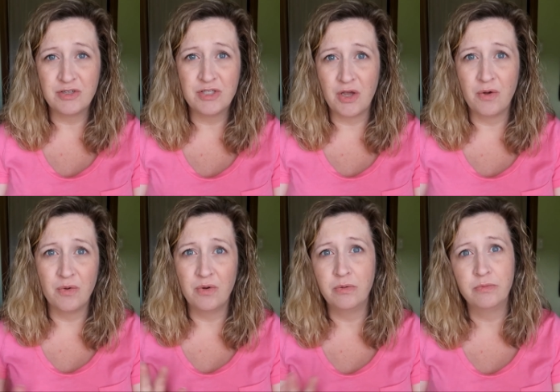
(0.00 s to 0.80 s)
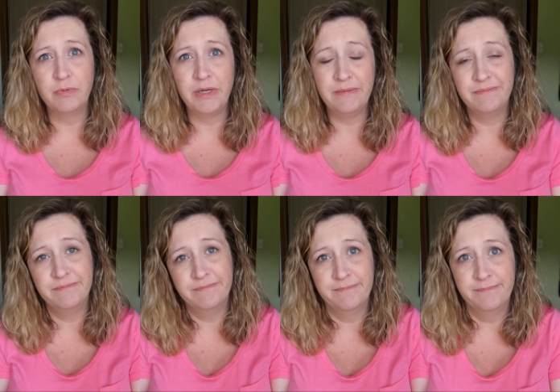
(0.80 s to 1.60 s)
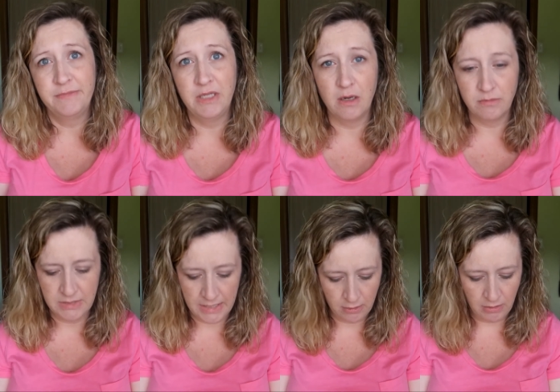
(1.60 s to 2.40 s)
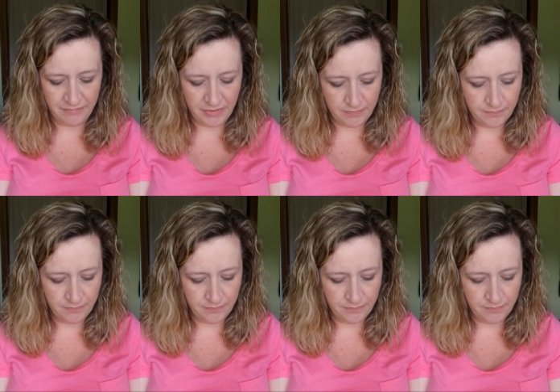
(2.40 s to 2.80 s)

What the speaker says: so we, you know, take it or leave it.